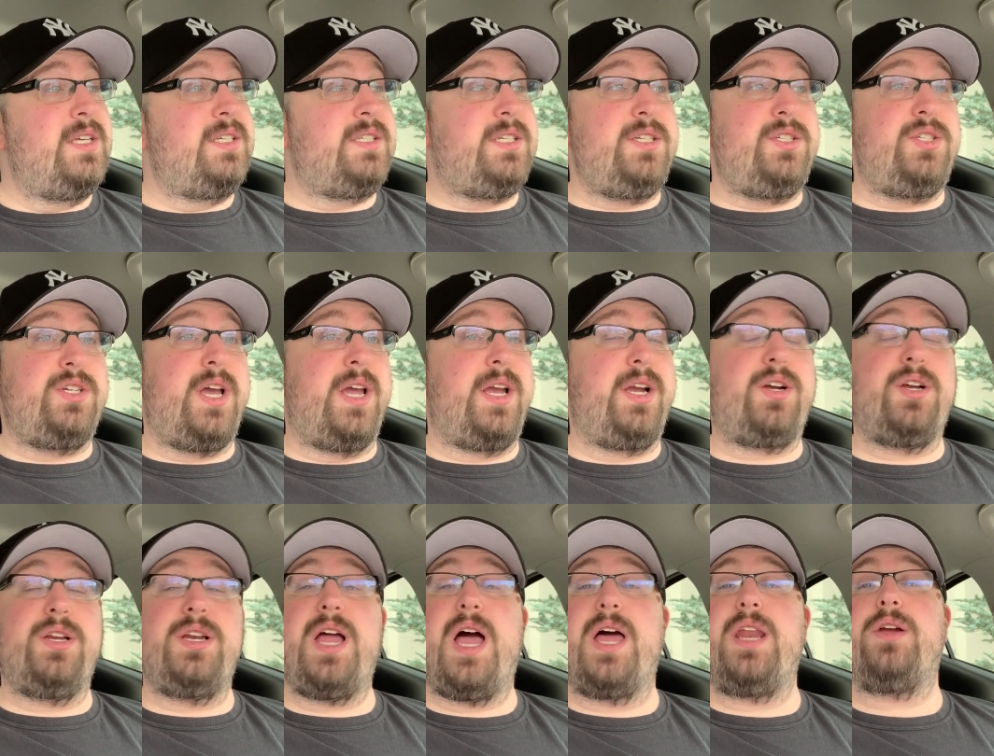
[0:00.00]
CJ,
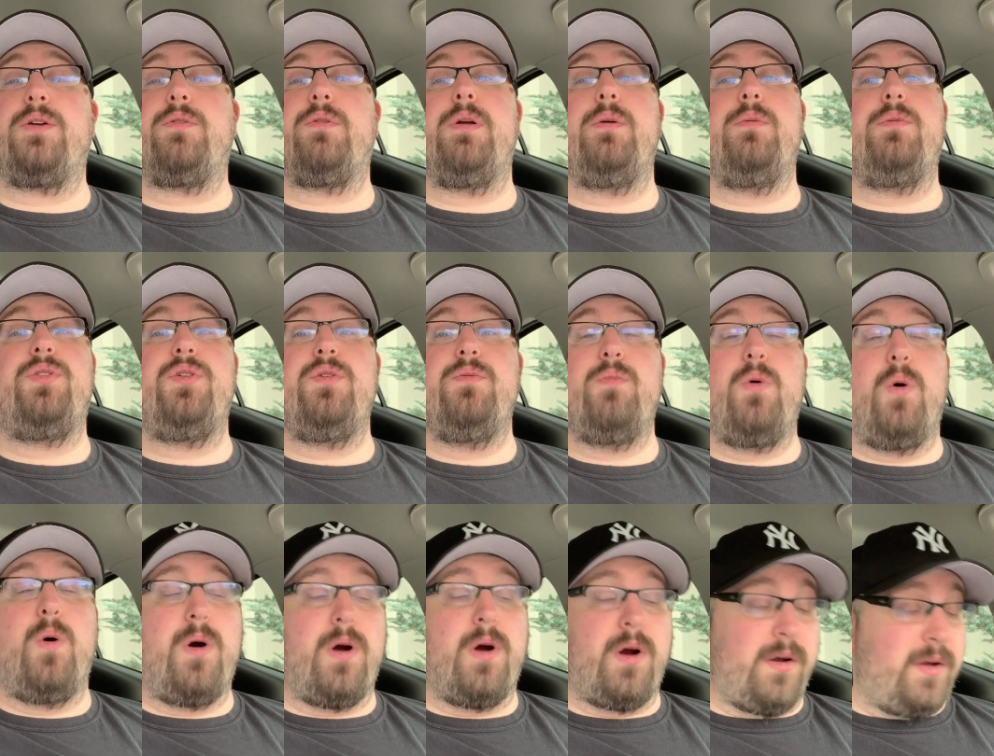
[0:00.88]
could not agree with you
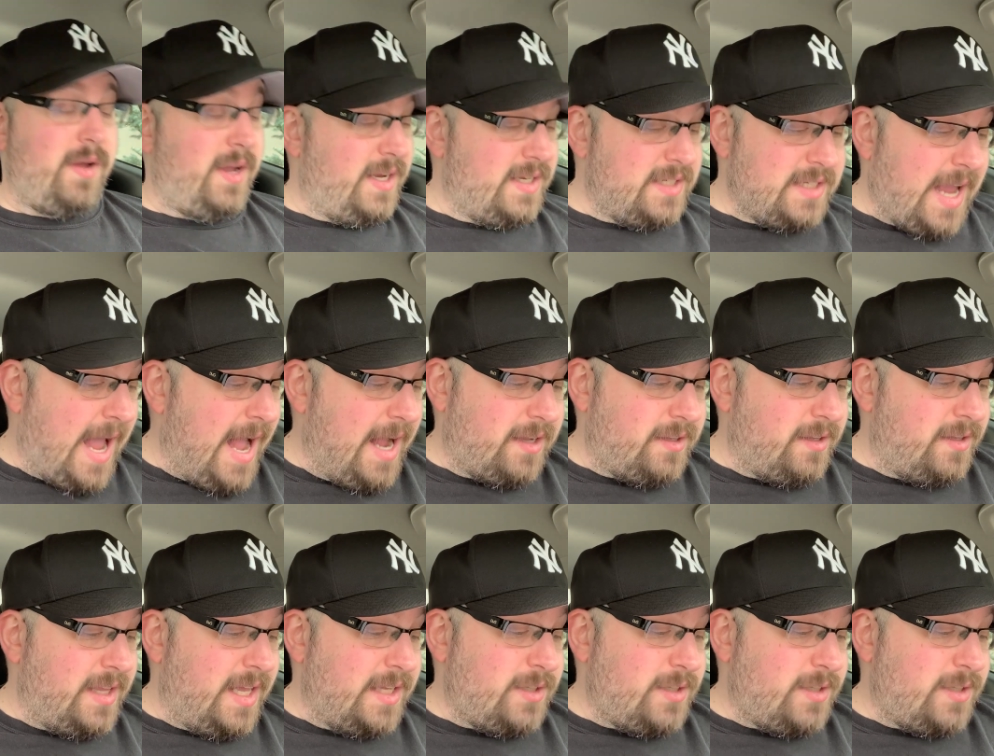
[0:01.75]
more. Exactly.